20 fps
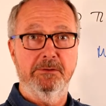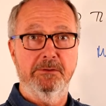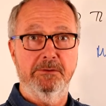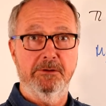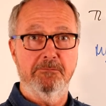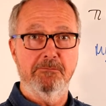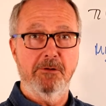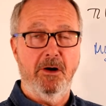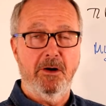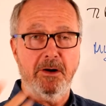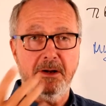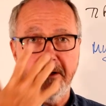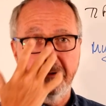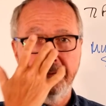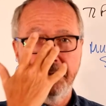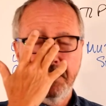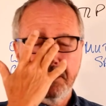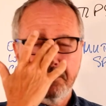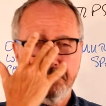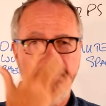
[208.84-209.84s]
rock.
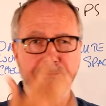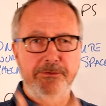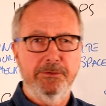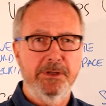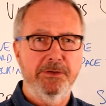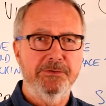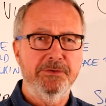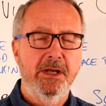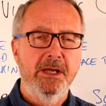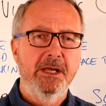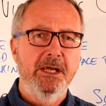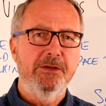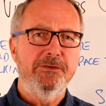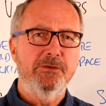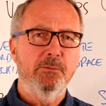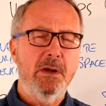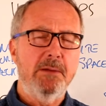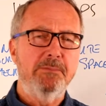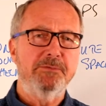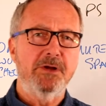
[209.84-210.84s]
Crystal Nose. It's a
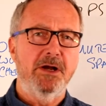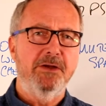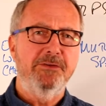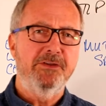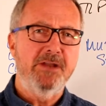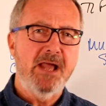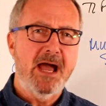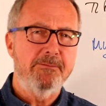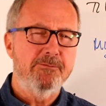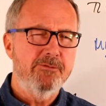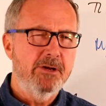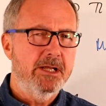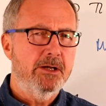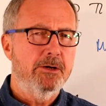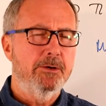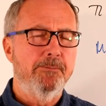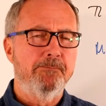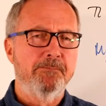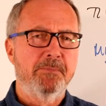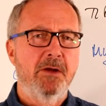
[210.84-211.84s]
website, it's an app, really
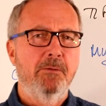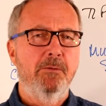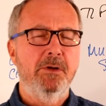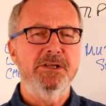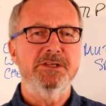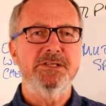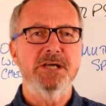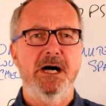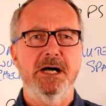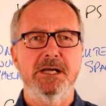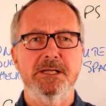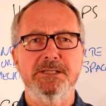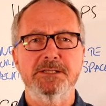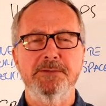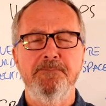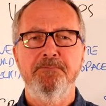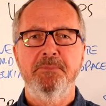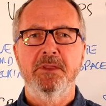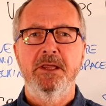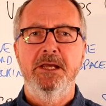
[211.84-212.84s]
cool. What it
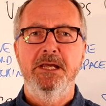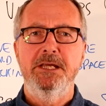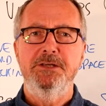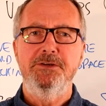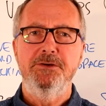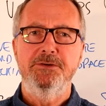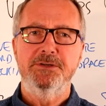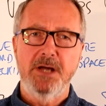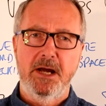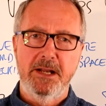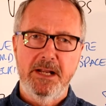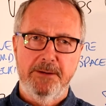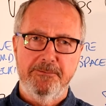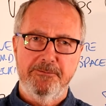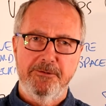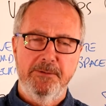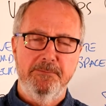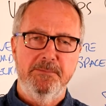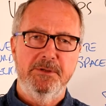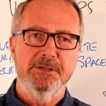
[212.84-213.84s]
does is you sign up
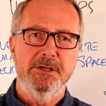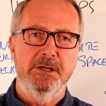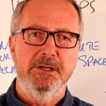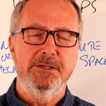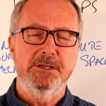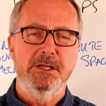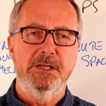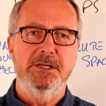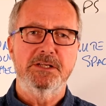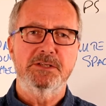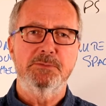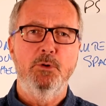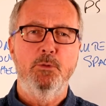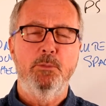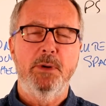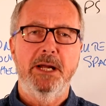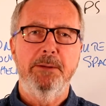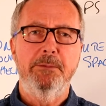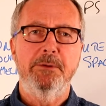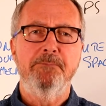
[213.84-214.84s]
for it, it's only a small
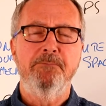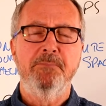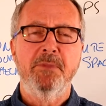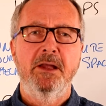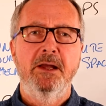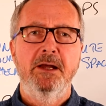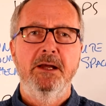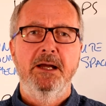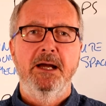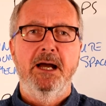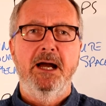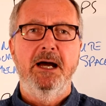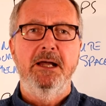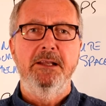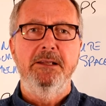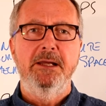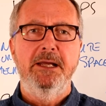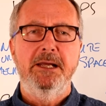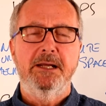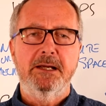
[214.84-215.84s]
payment,
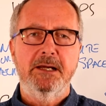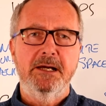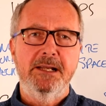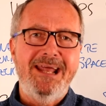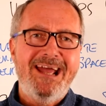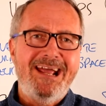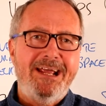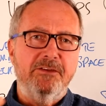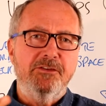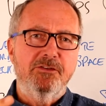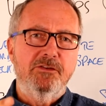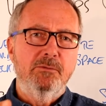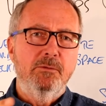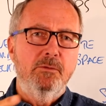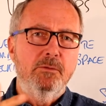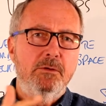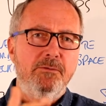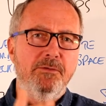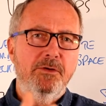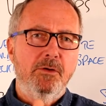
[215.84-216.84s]
and it connects to
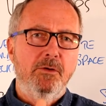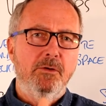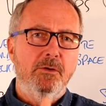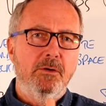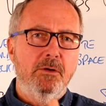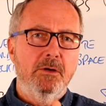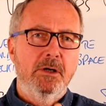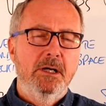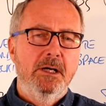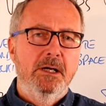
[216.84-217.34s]
all of your